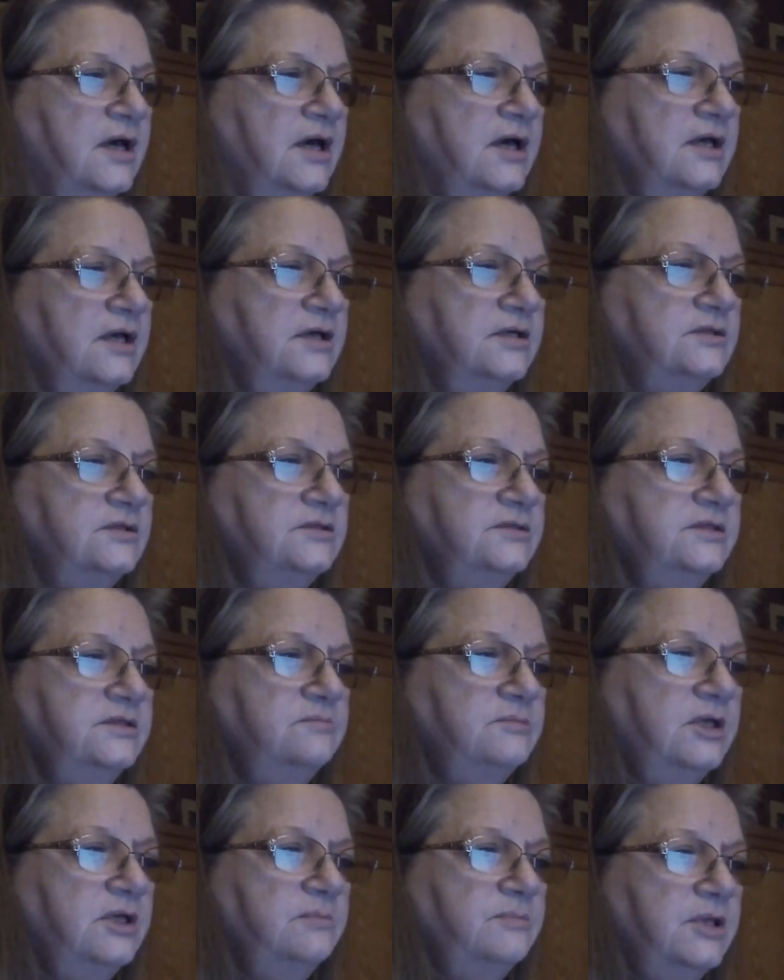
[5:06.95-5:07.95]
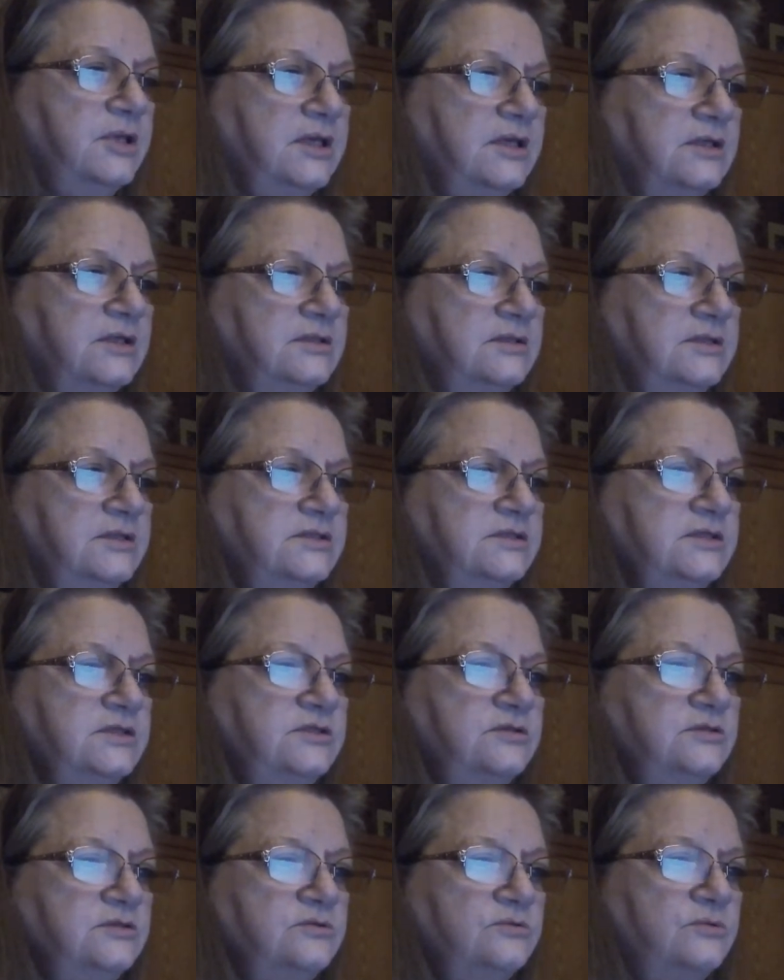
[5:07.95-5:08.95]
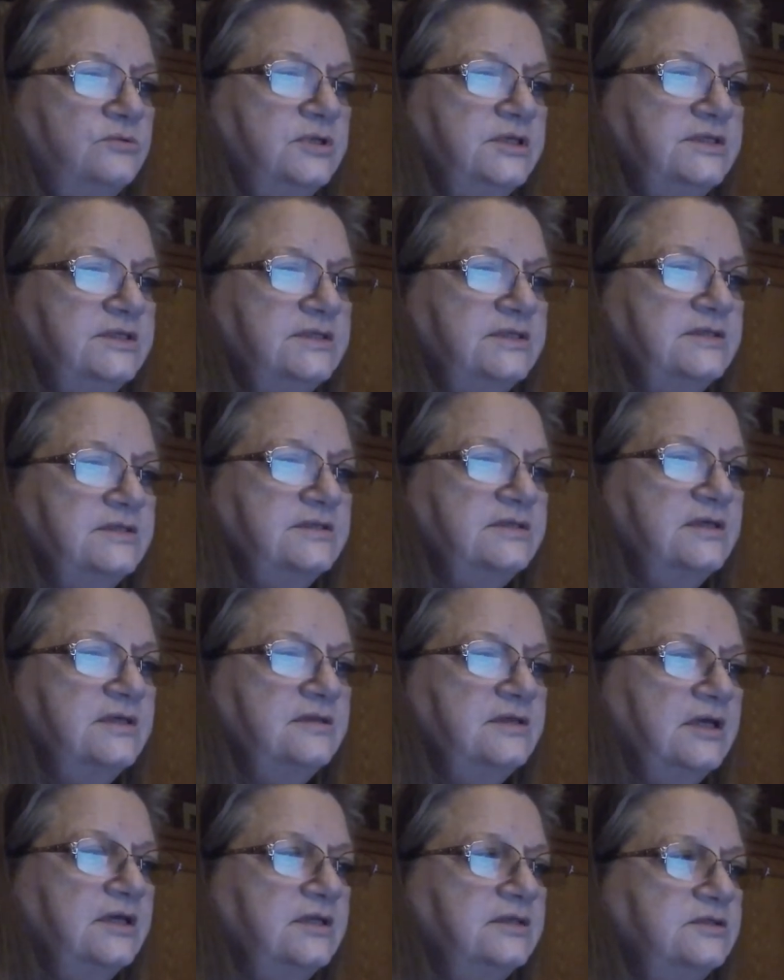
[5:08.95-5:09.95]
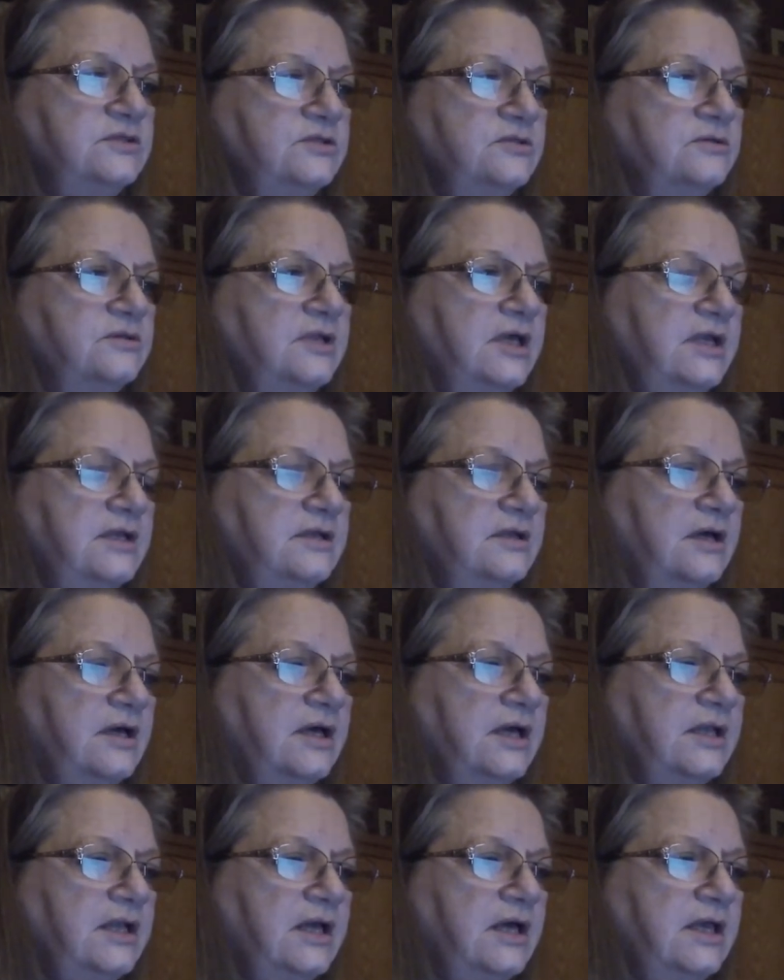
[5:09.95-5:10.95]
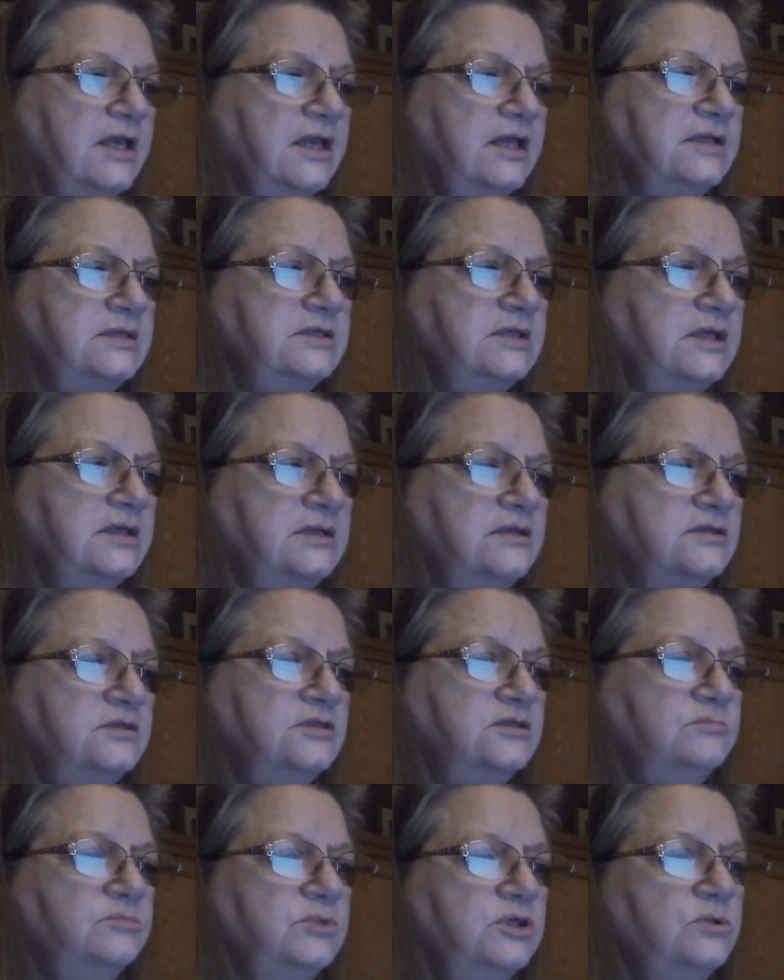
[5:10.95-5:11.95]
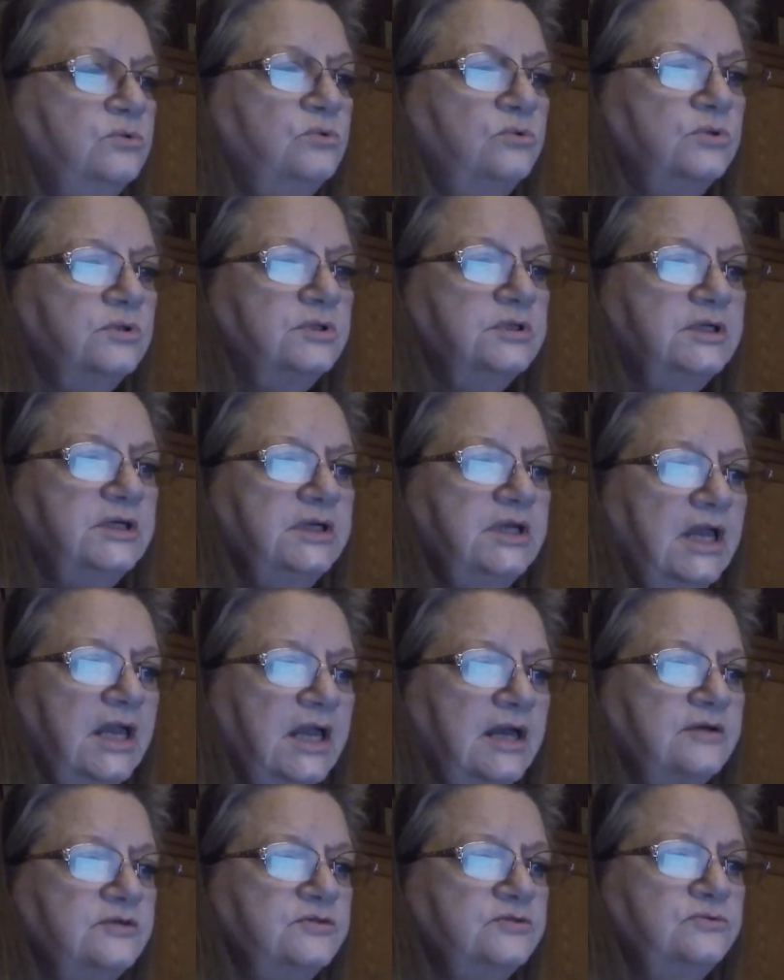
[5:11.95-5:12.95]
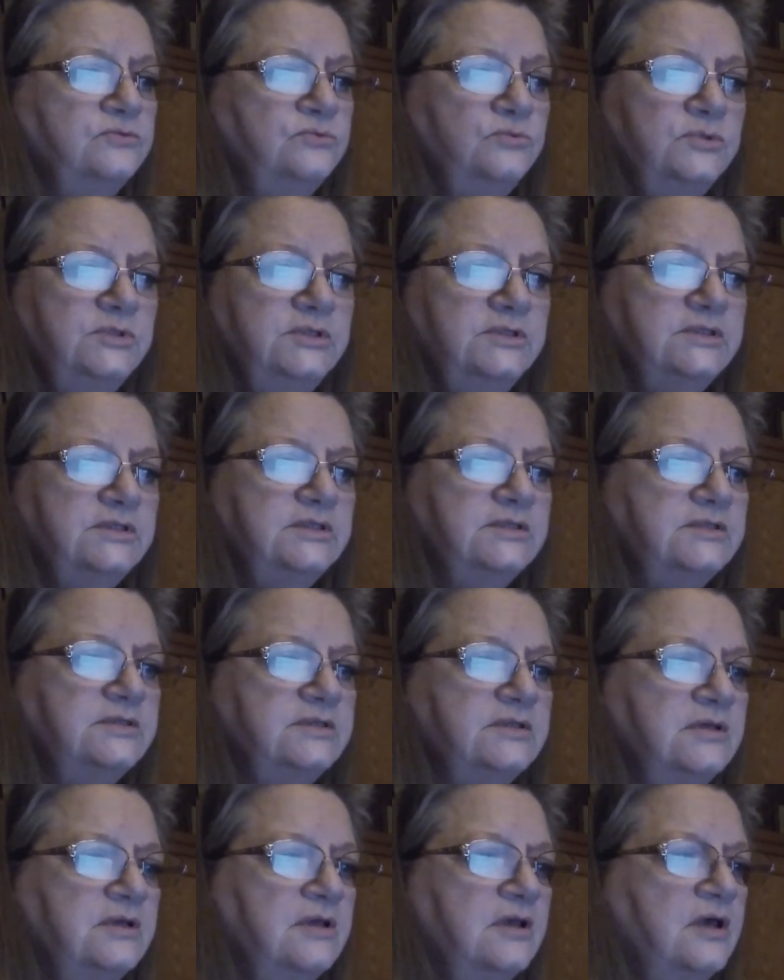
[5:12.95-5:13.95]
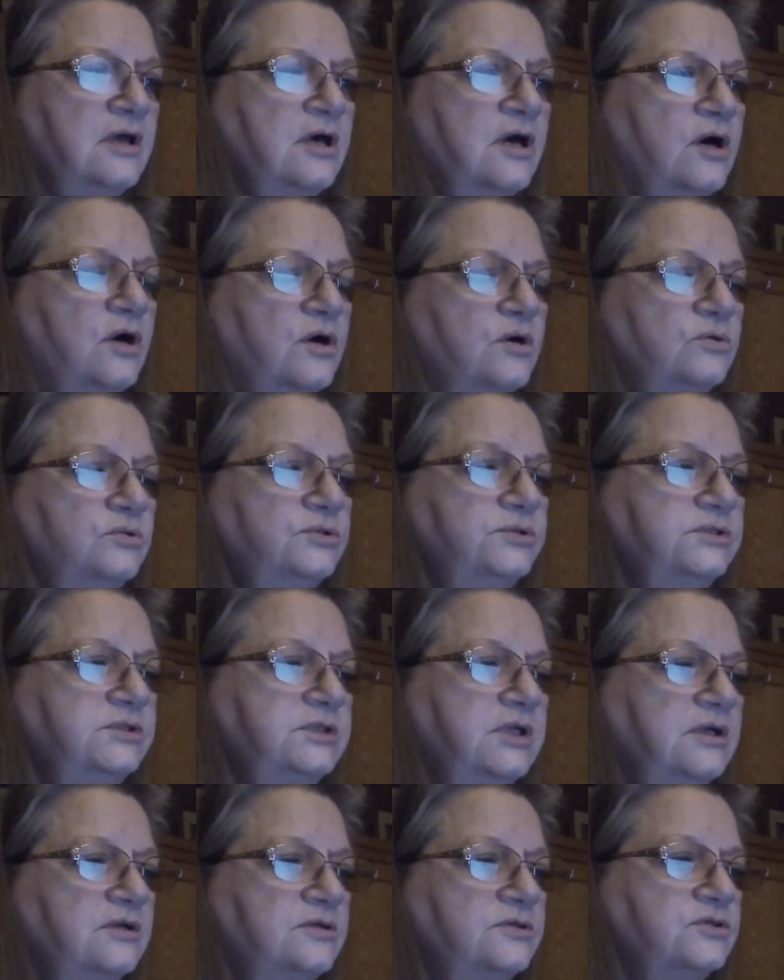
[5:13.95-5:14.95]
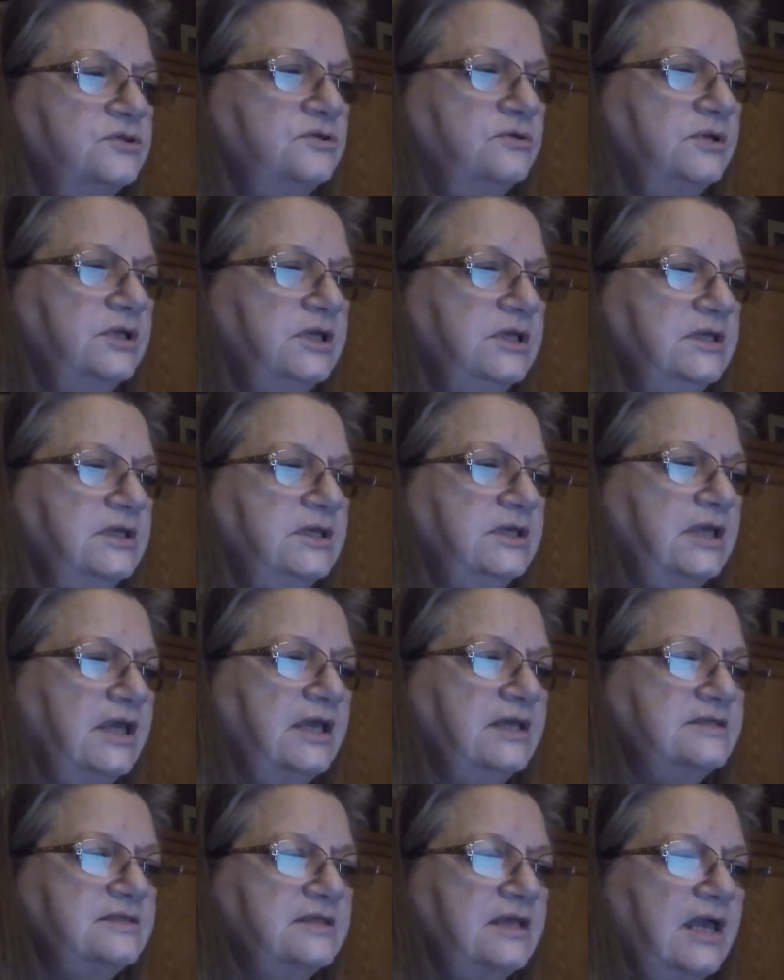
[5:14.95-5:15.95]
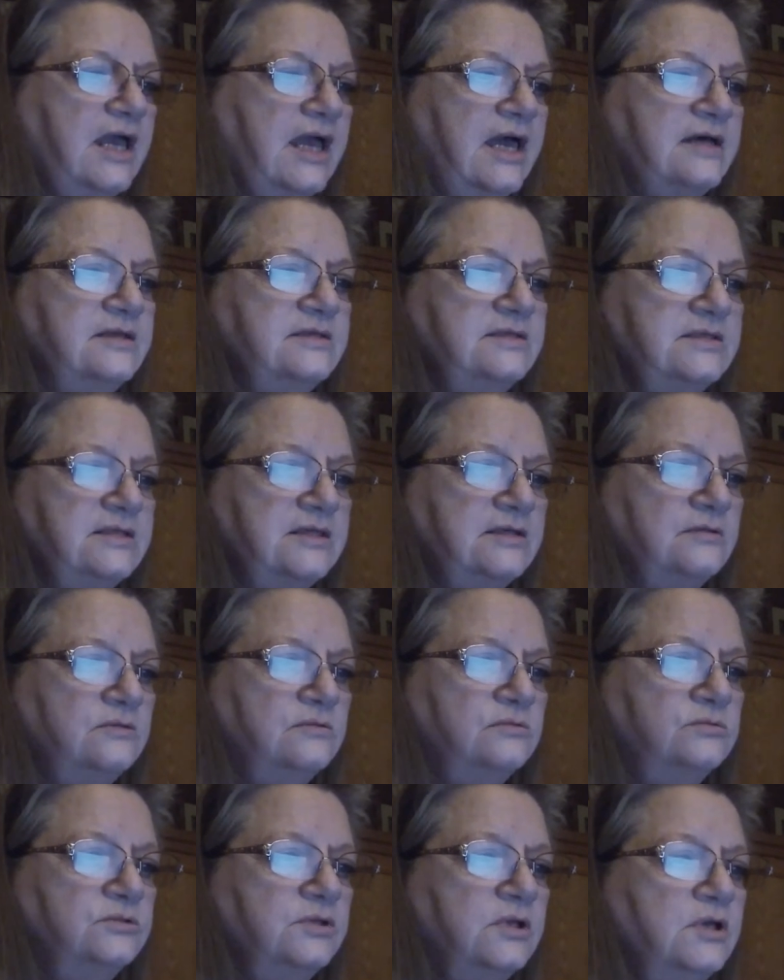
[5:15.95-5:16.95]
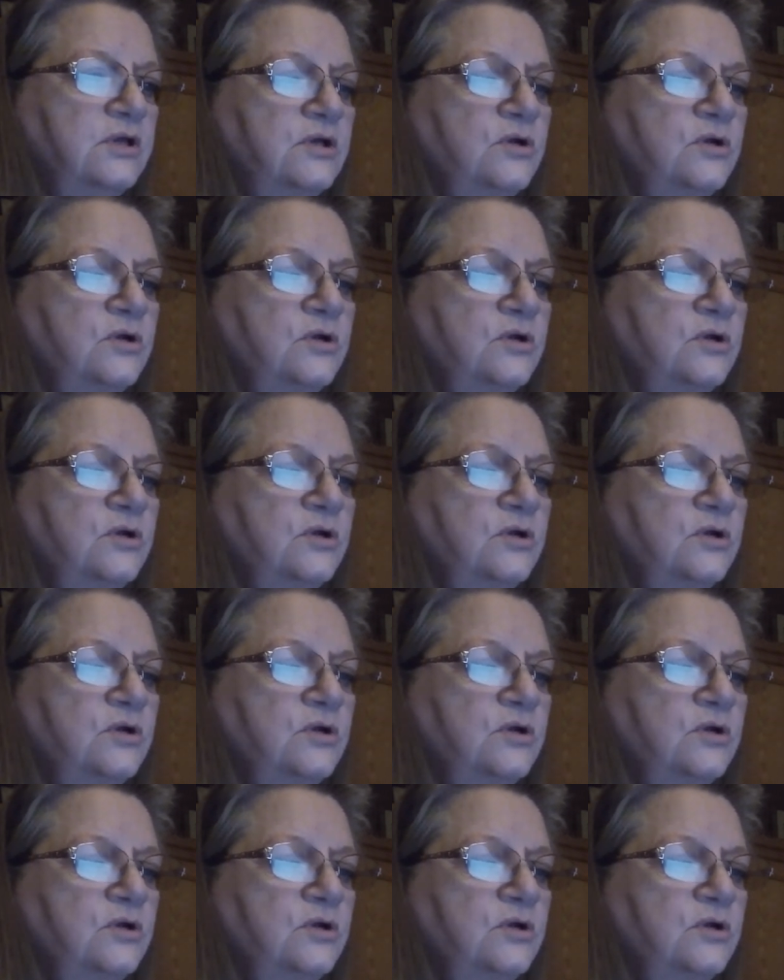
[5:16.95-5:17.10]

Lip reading: I huddled in my bed, listening to noises that until that night I had taken to be ordinary house noises. Old stairs creaking as the house settled,